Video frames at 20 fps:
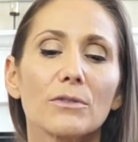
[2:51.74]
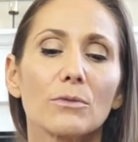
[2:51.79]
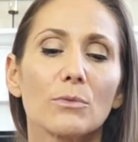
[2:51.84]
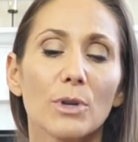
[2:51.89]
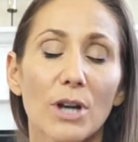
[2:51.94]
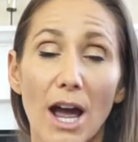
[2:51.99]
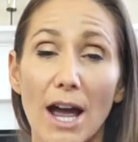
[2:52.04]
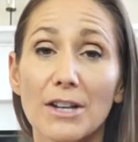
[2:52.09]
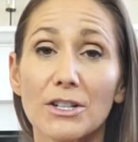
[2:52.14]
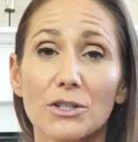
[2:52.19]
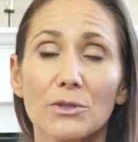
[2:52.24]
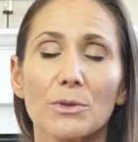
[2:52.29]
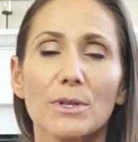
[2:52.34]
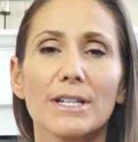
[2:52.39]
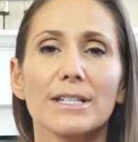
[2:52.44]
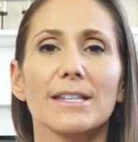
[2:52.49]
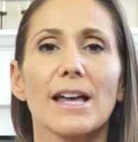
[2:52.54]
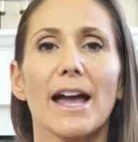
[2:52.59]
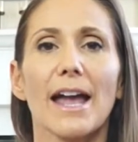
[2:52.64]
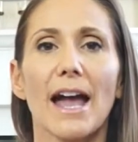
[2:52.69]
what I do
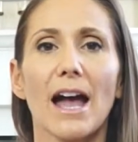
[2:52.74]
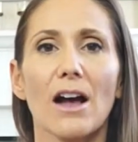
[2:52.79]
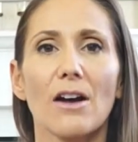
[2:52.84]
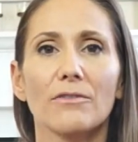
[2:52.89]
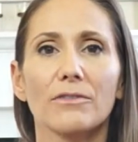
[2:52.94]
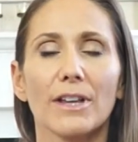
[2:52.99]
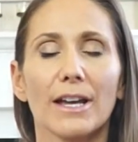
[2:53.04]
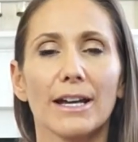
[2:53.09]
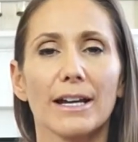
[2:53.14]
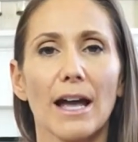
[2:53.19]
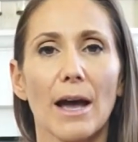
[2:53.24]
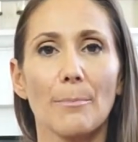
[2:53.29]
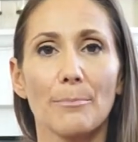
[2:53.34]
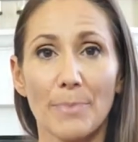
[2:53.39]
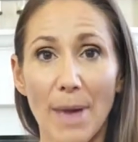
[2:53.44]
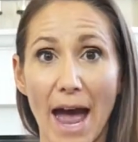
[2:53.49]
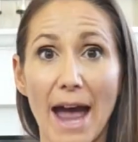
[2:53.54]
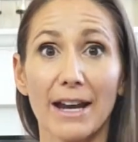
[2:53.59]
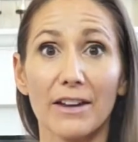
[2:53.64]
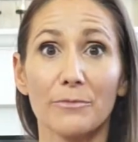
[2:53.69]
is I have like a
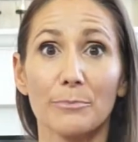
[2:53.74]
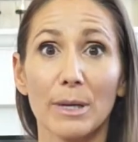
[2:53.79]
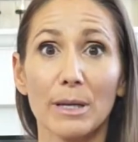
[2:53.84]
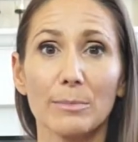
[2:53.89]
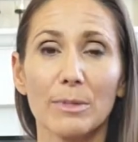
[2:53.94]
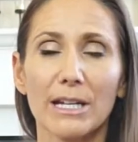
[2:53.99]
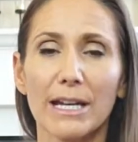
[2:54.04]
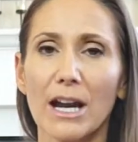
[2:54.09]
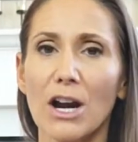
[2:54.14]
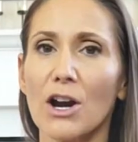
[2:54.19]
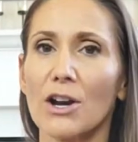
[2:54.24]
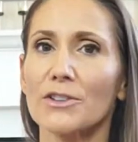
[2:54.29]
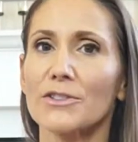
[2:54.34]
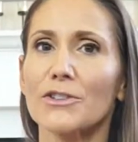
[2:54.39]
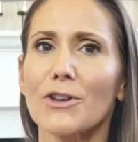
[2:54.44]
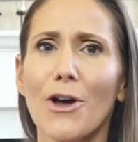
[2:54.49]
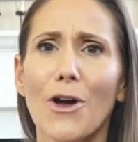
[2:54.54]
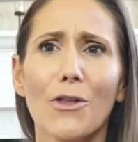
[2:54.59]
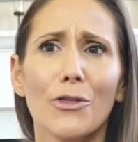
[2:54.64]
bag of baby carrots.